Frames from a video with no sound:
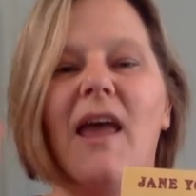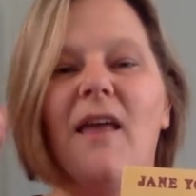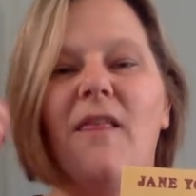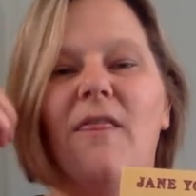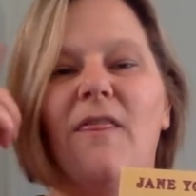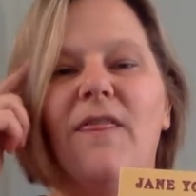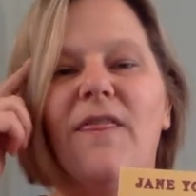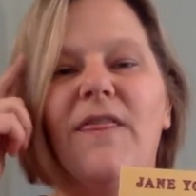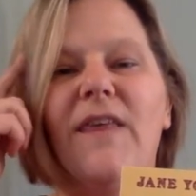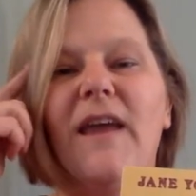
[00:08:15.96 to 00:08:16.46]

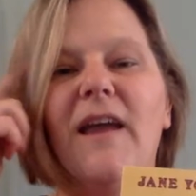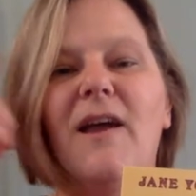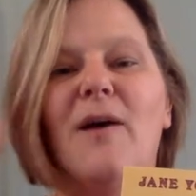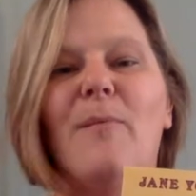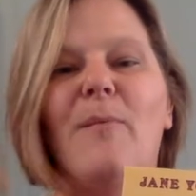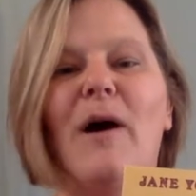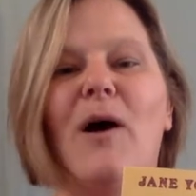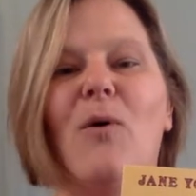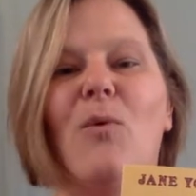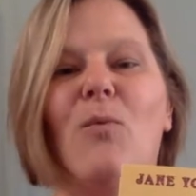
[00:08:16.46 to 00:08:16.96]
and think
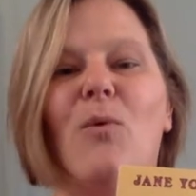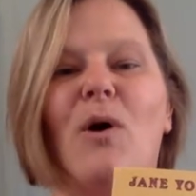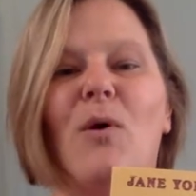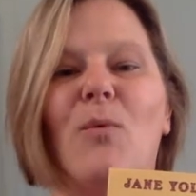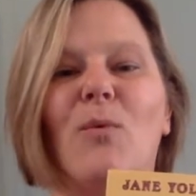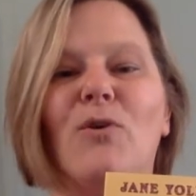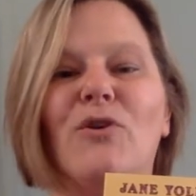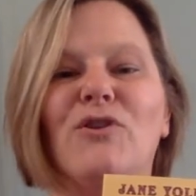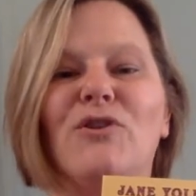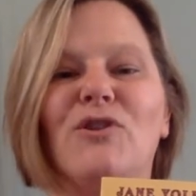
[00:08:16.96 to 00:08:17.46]
about what
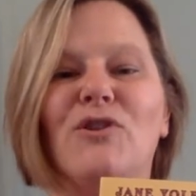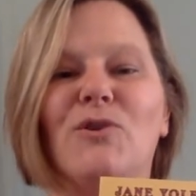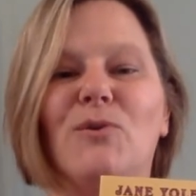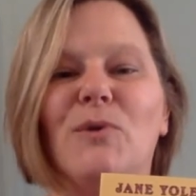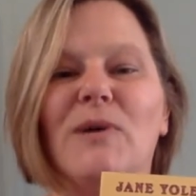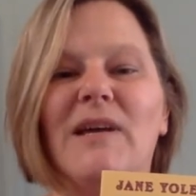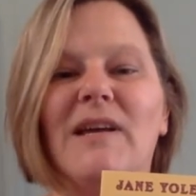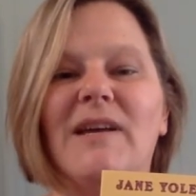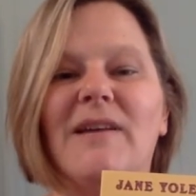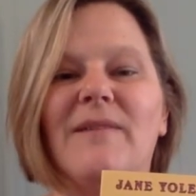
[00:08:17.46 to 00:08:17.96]
we're
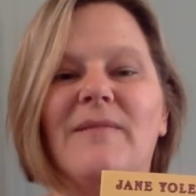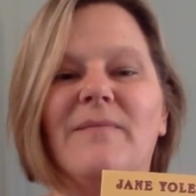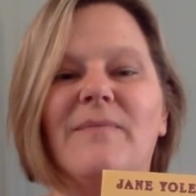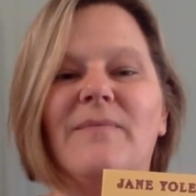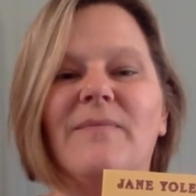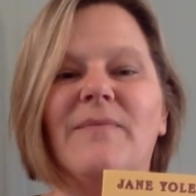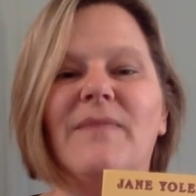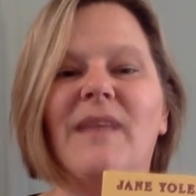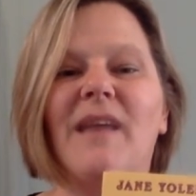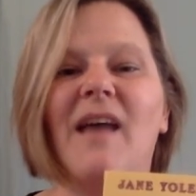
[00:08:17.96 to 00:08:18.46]
doing.
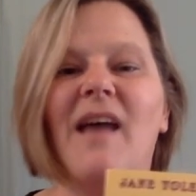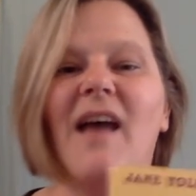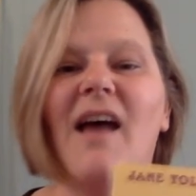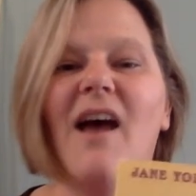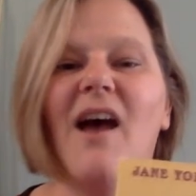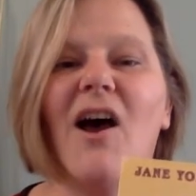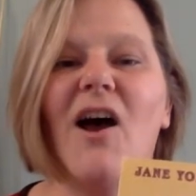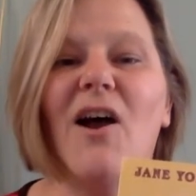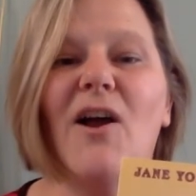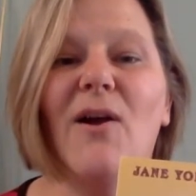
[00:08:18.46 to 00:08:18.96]

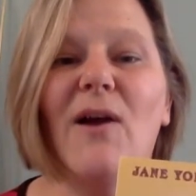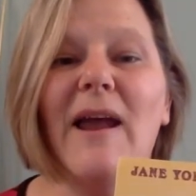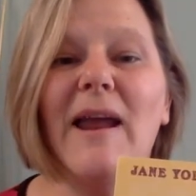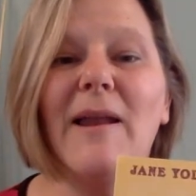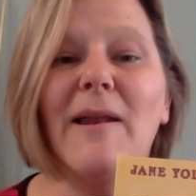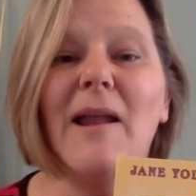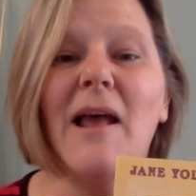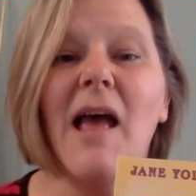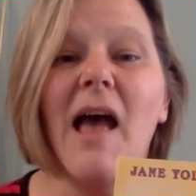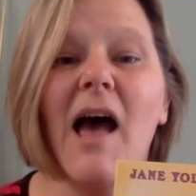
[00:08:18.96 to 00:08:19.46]
All
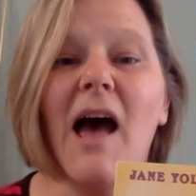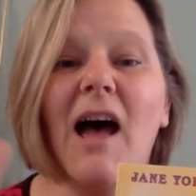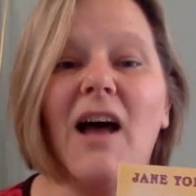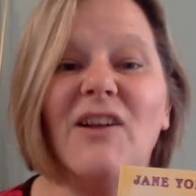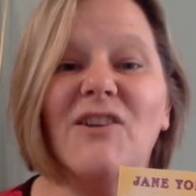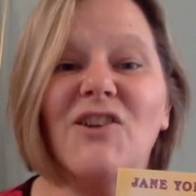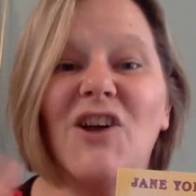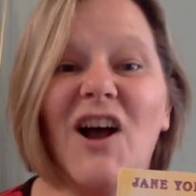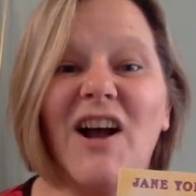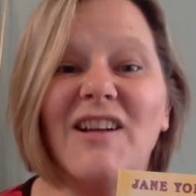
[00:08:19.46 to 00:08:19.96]
right,
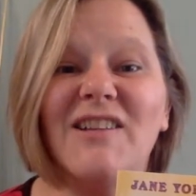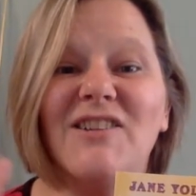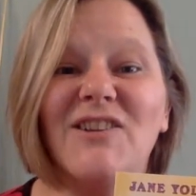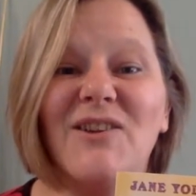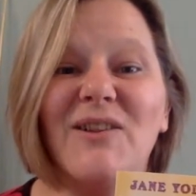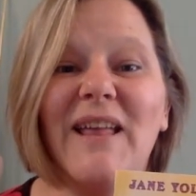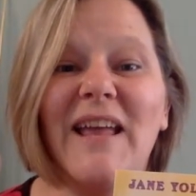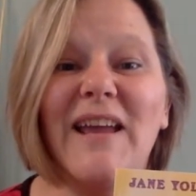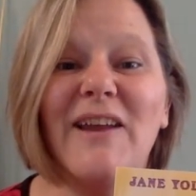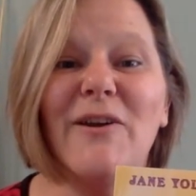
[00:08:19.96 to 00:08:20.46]
I'll talk to
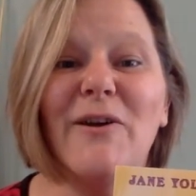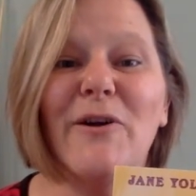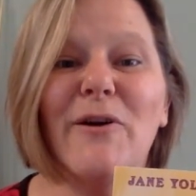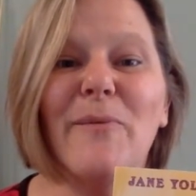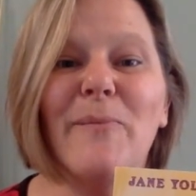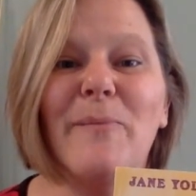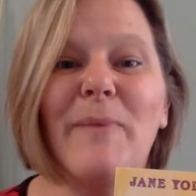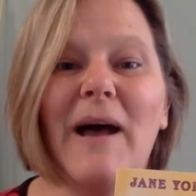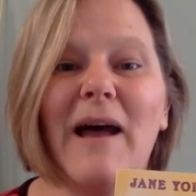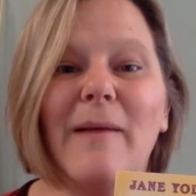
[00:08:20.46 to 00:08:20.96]
you later.
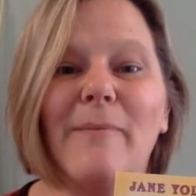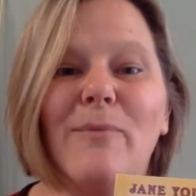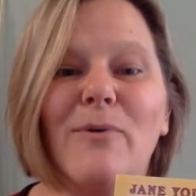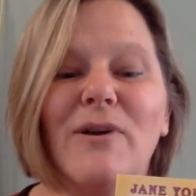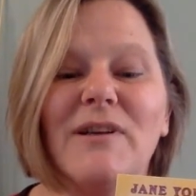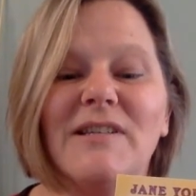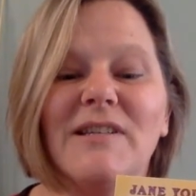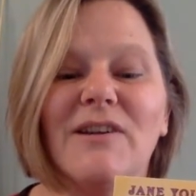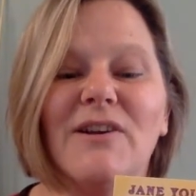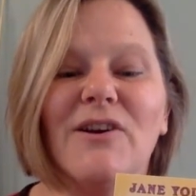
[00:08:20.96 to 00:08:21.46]
Bye,
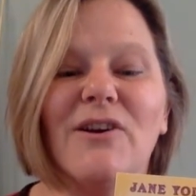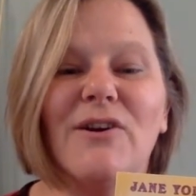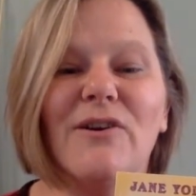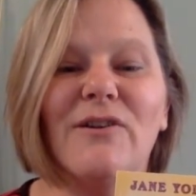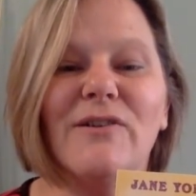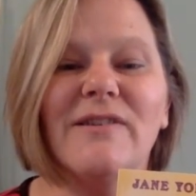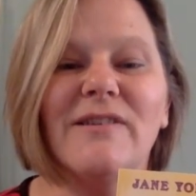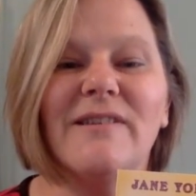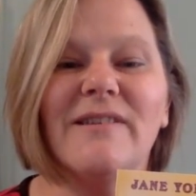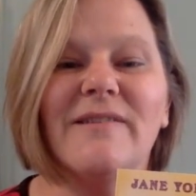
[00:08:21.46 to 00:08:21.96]
boys and
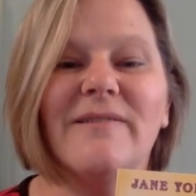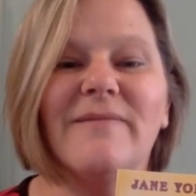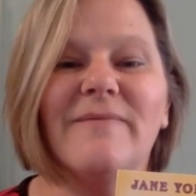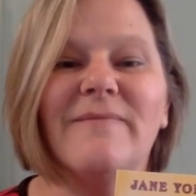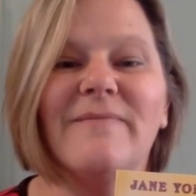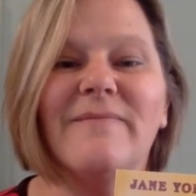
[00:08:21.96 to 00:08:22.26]
girls.